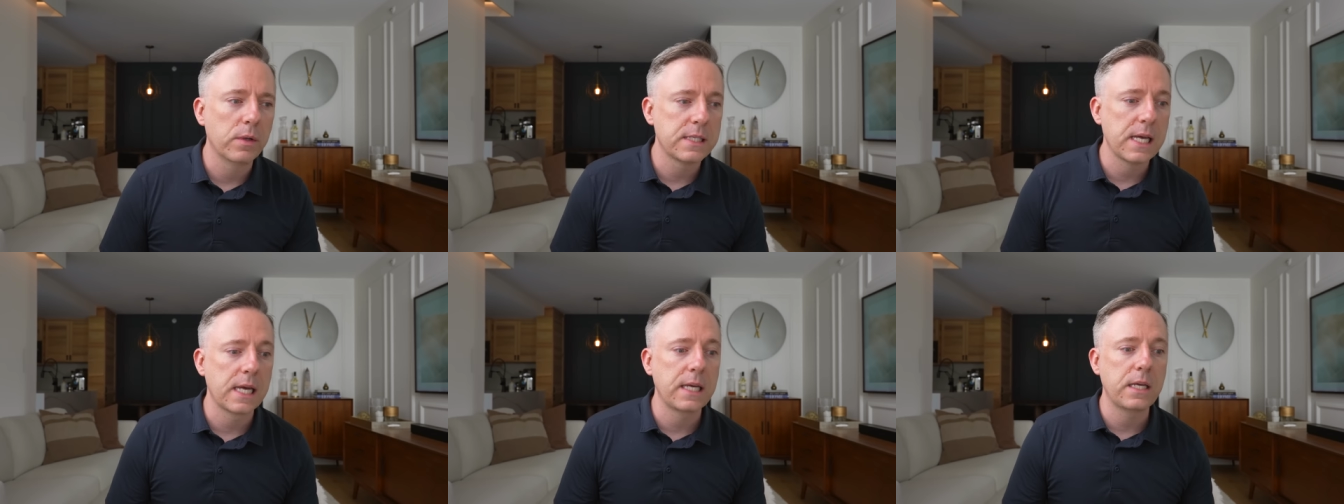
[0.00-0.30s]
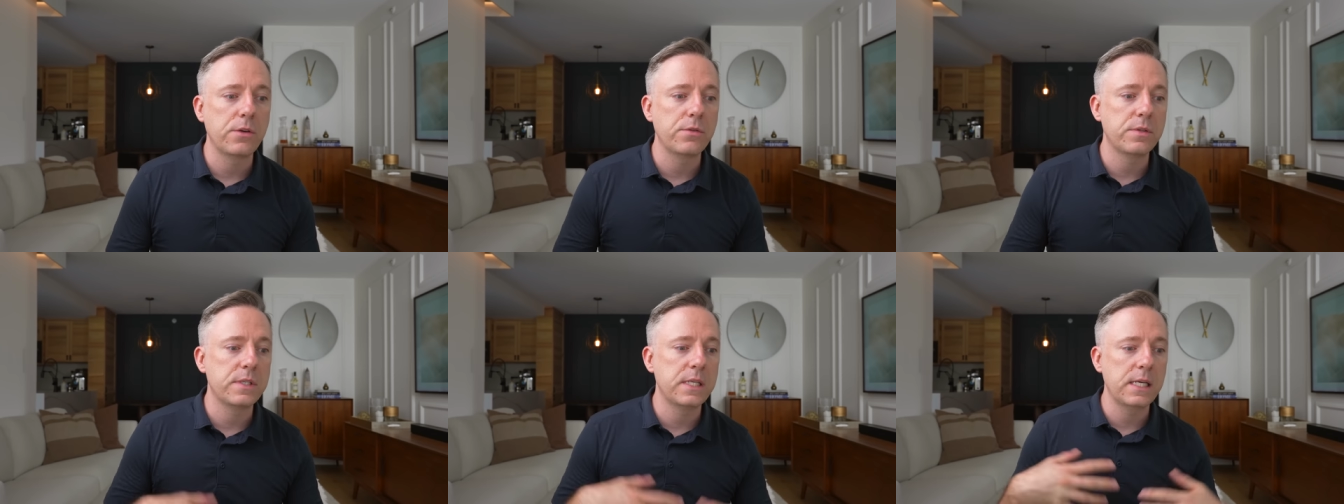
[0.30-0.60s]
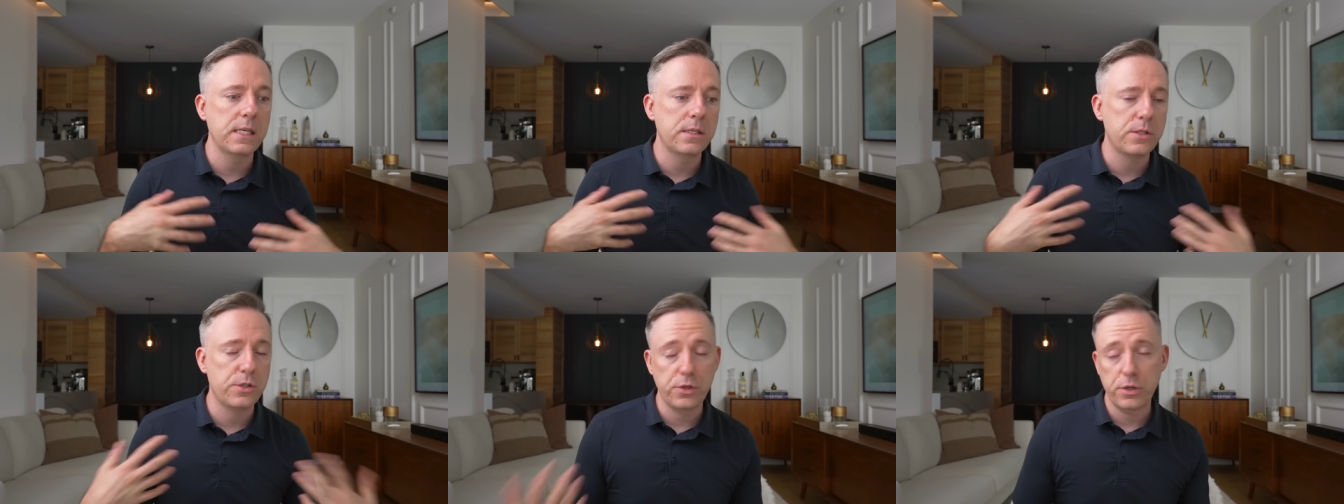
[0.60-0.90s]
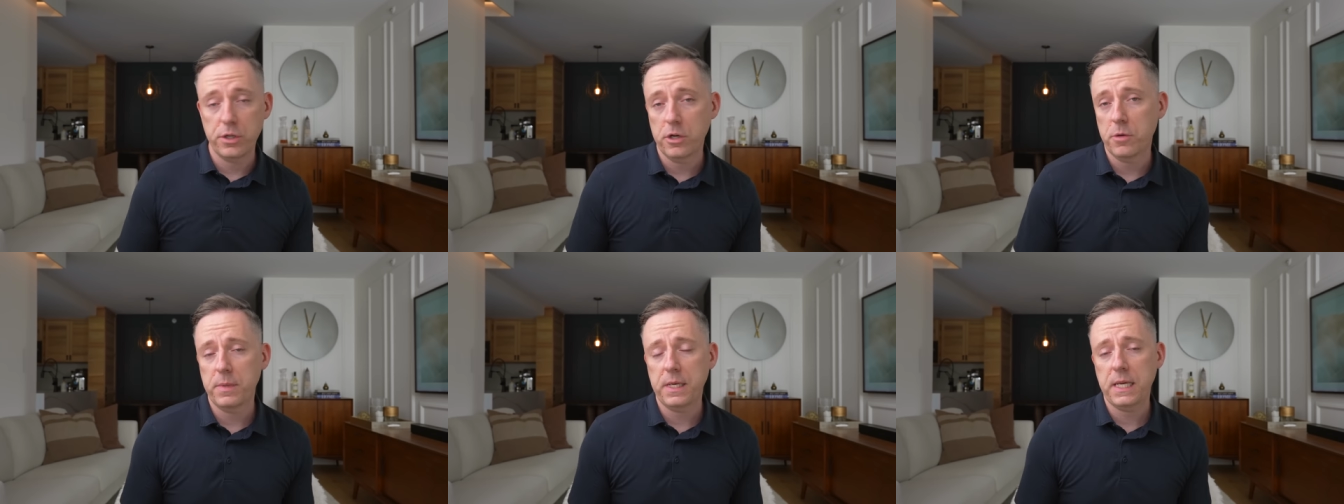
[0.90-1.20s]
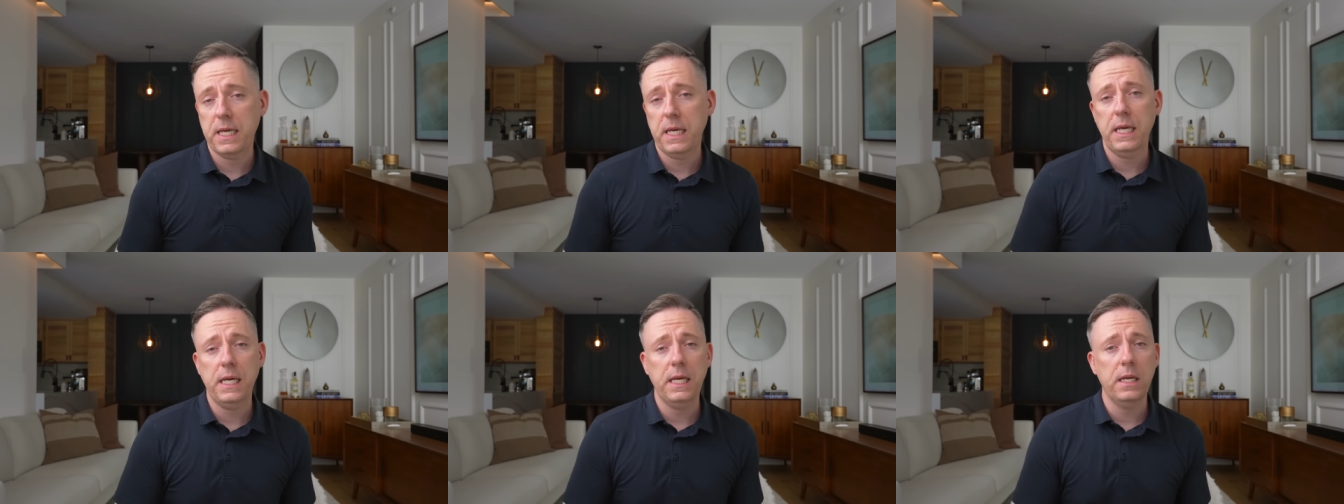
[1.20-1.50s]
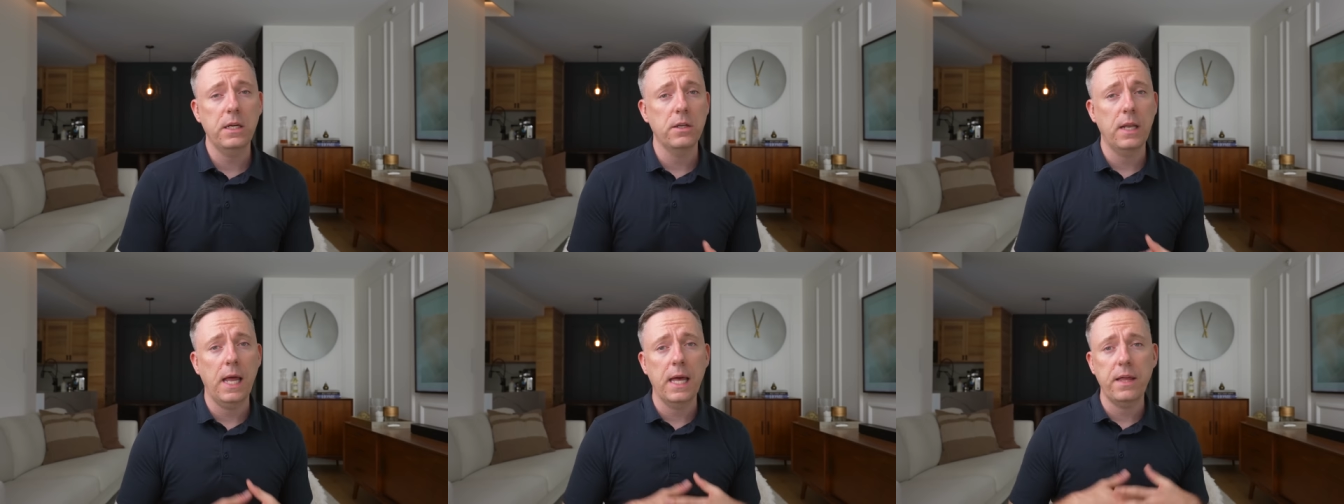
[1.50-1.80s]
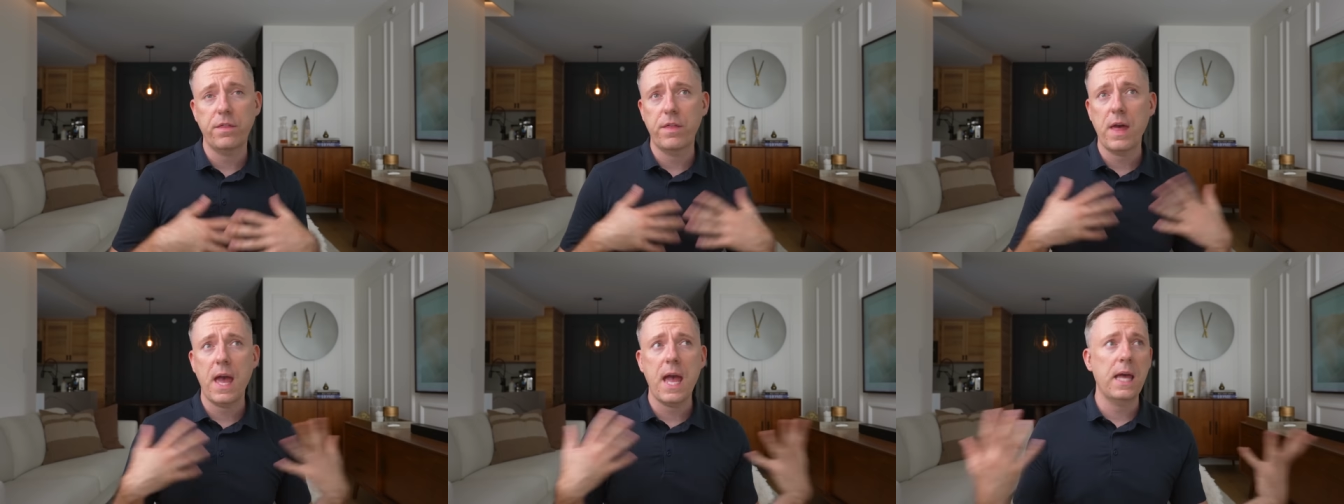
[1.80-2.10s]
it's like you see Studio McGee,
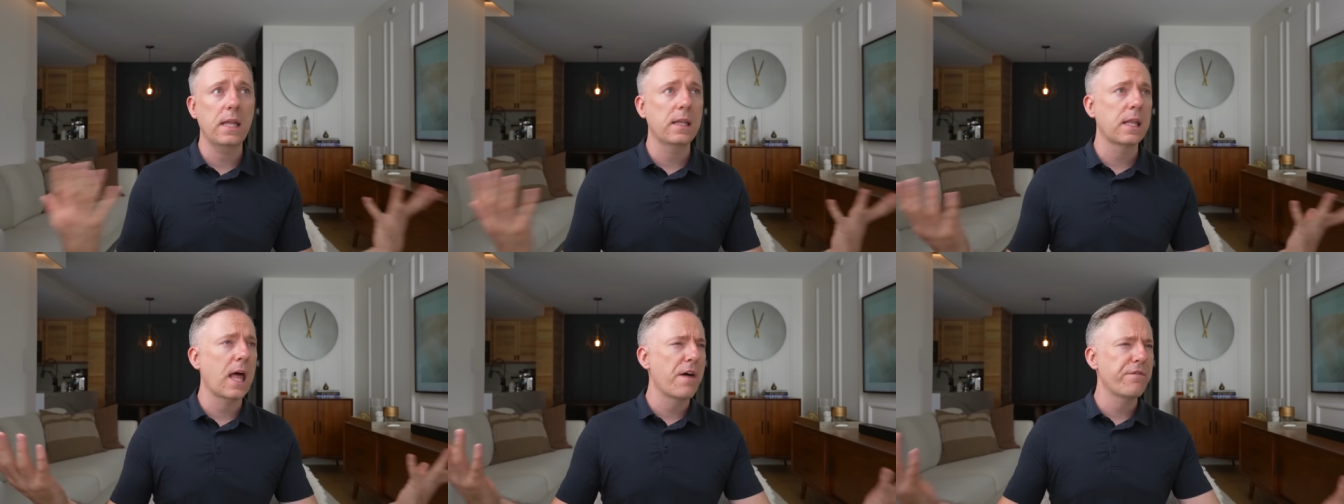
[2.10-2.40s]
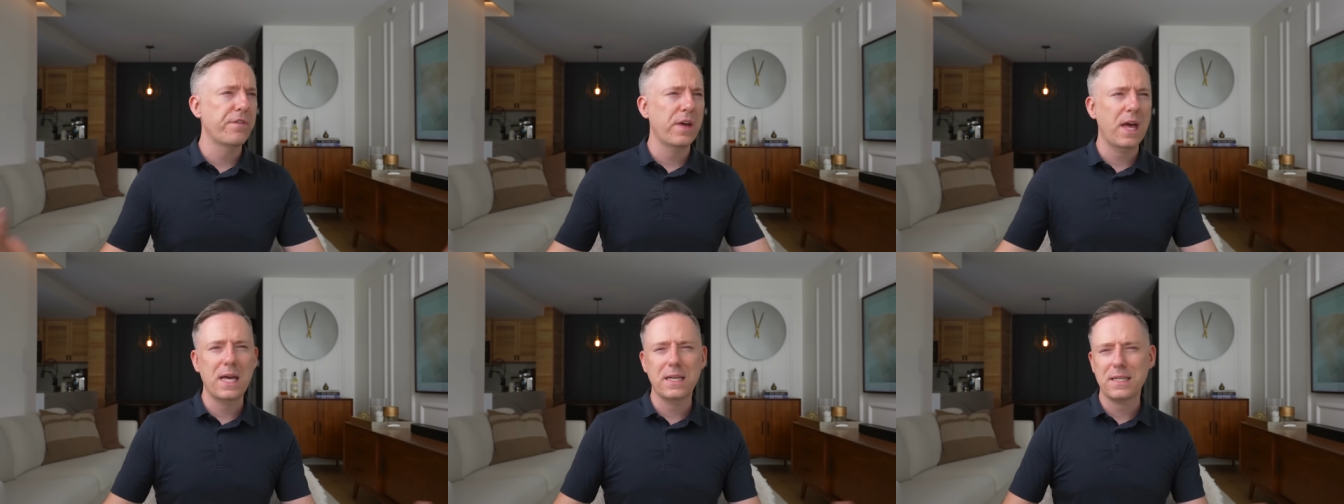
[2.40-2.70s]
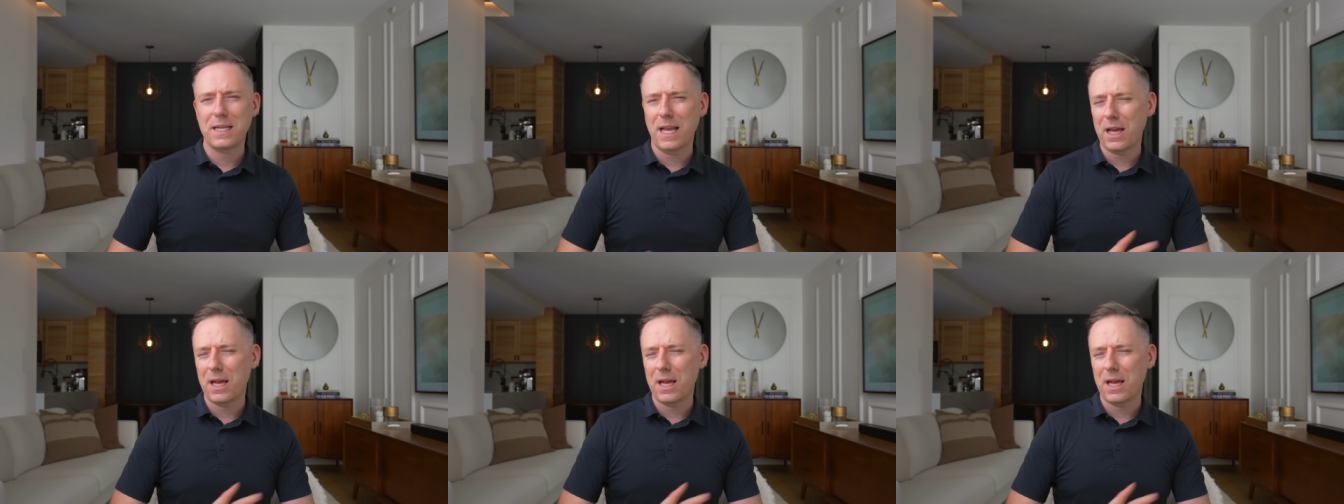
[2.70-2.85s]
like they love it.